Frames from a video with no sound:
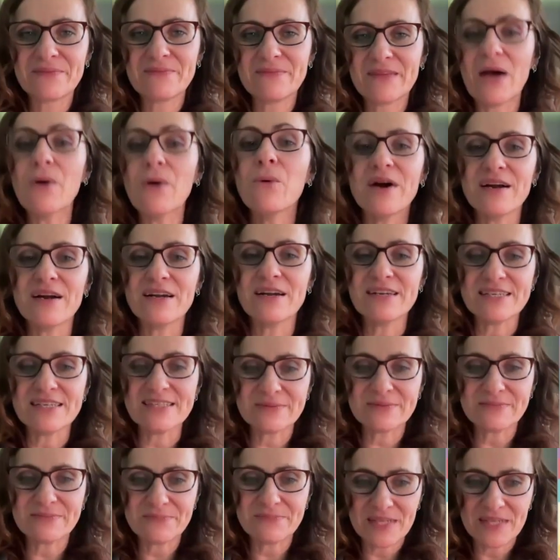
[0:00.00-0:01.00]

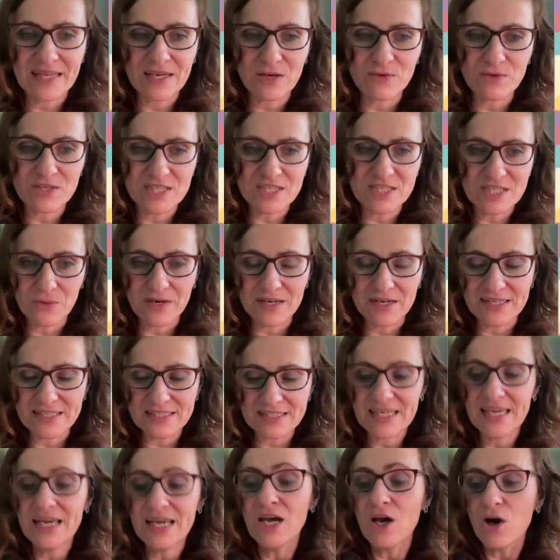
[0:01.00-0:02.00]
awareness, the language
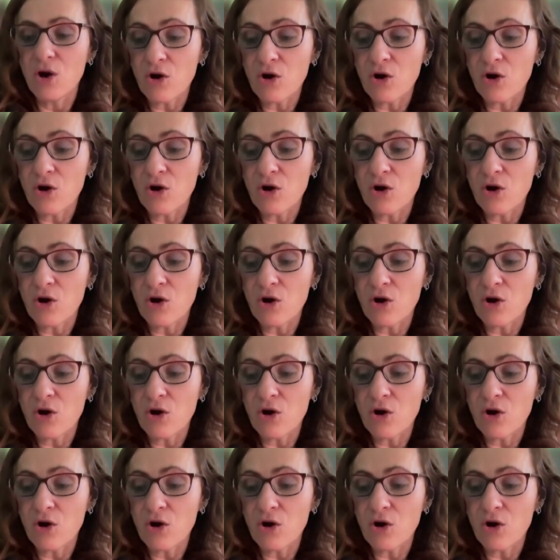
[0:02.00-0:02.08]
awareness.